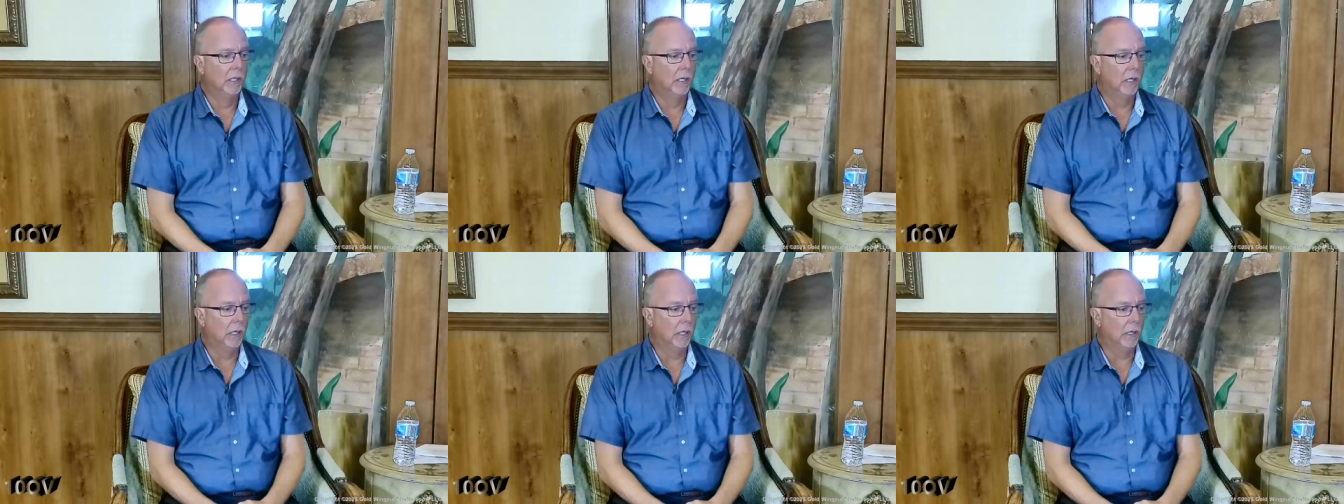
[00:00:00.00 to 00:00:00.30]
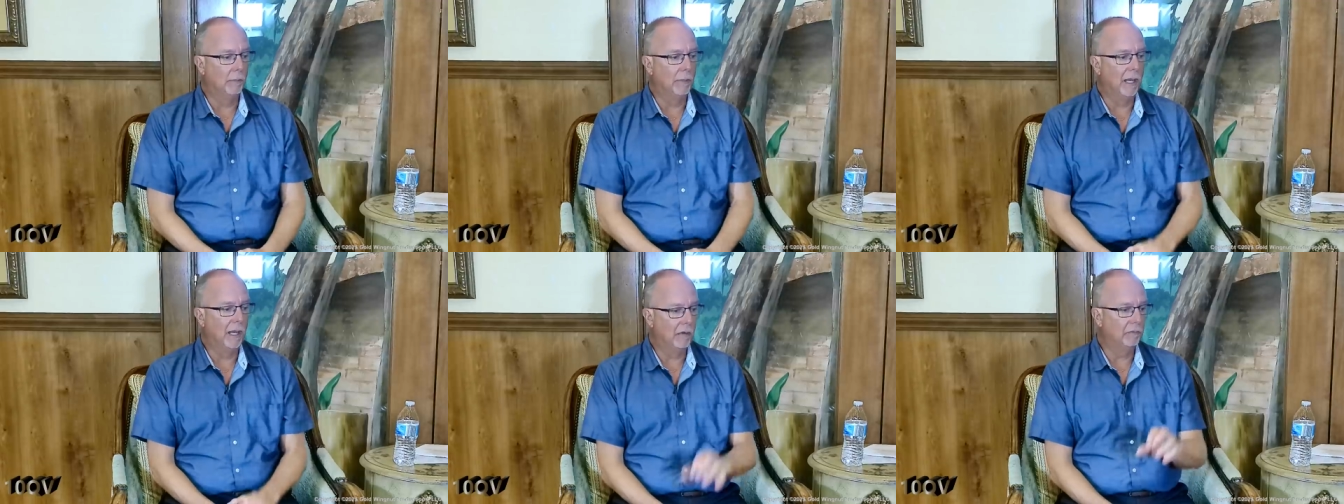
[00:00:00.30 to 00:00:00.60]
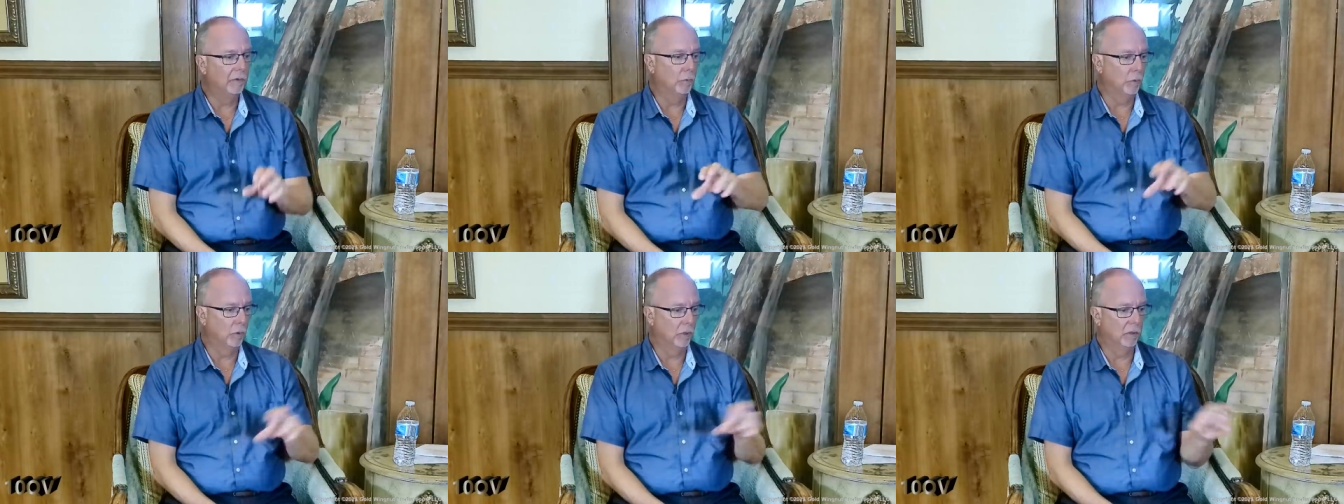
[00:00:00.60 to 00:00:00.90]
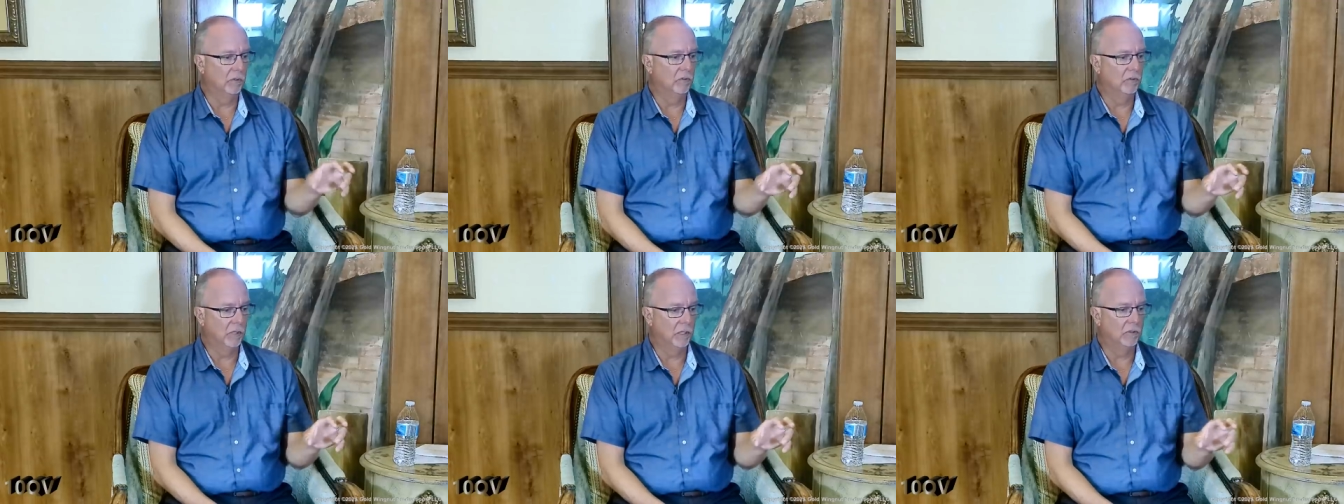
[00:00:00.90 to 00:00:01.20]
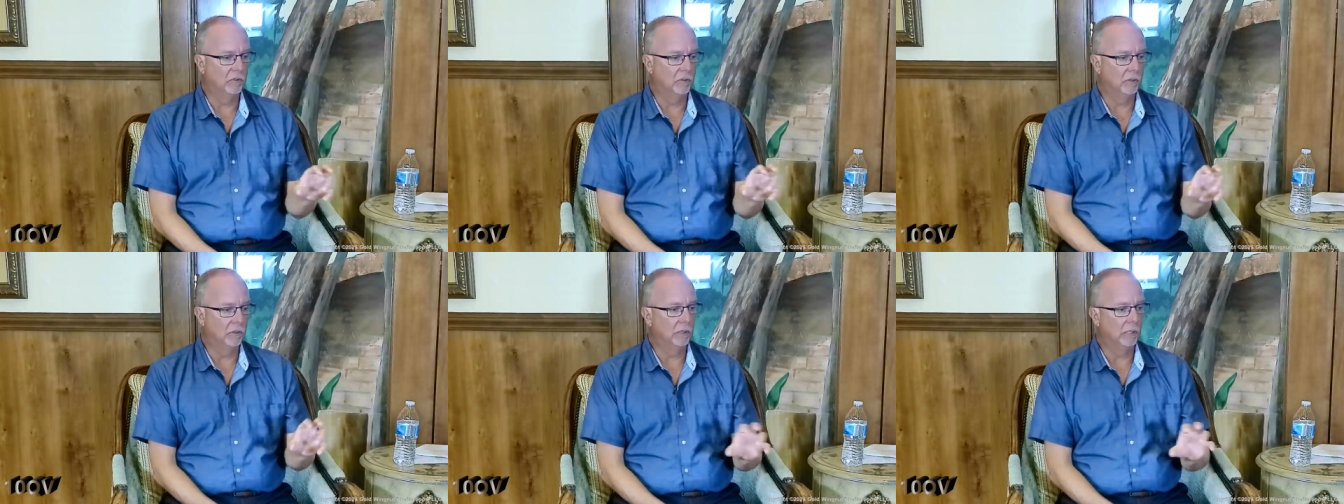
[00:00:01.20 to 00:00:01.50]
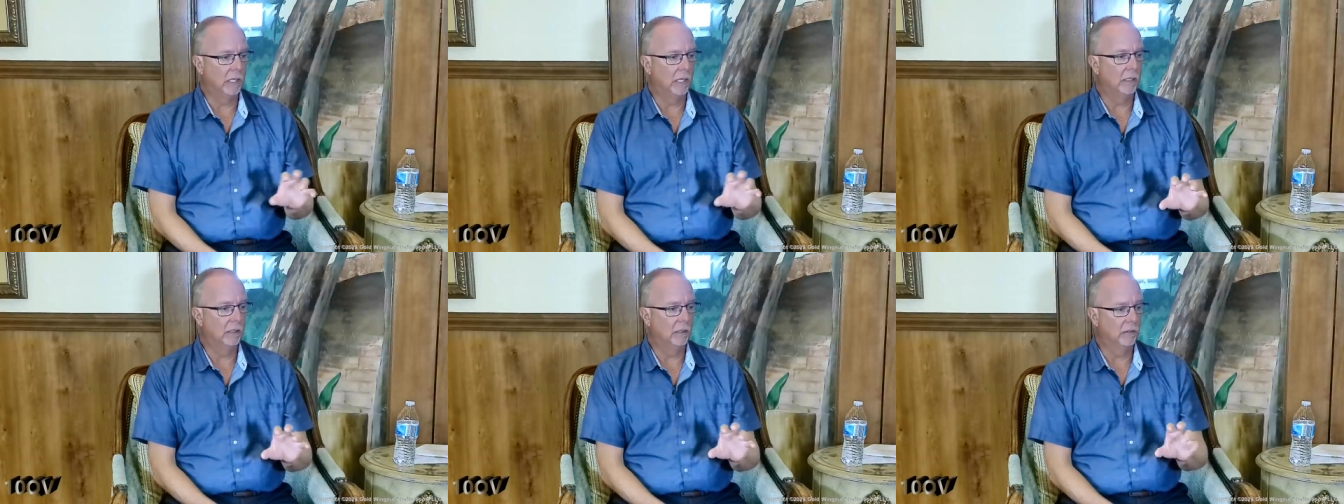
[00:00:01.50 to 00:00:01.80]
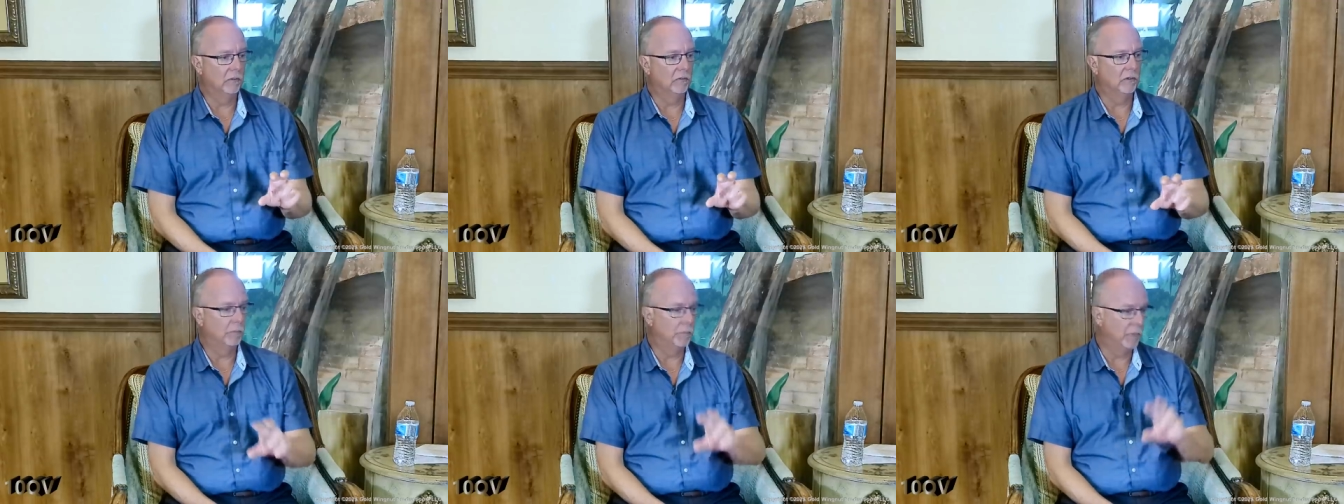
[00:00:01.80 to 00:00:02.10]
have an organization that
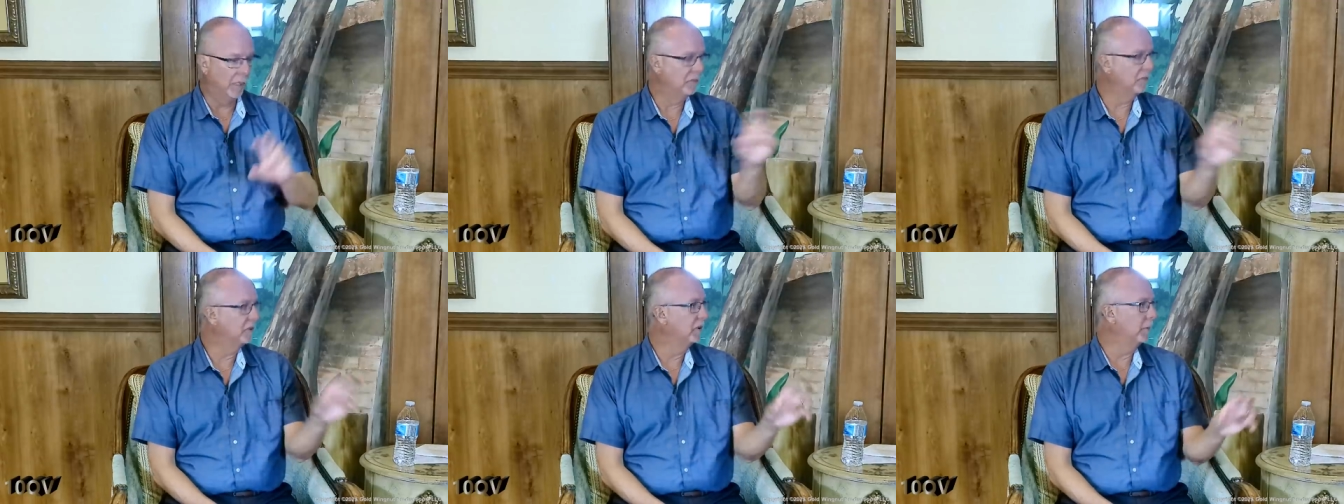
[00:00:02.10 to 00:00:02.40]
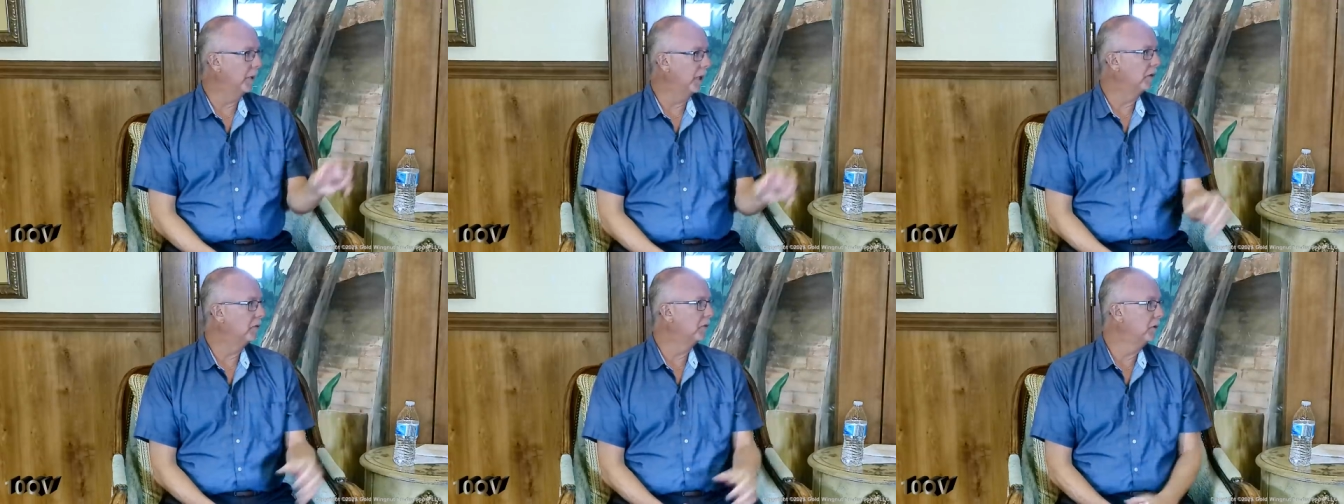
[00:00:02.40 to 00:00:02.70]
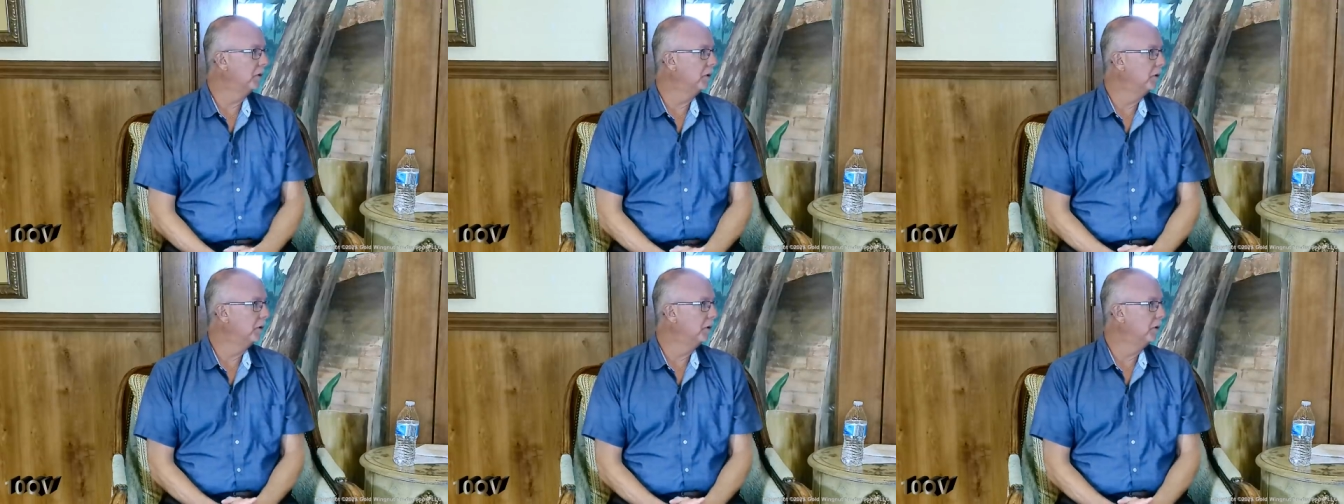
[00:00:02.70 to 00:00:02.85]
is the best of the best.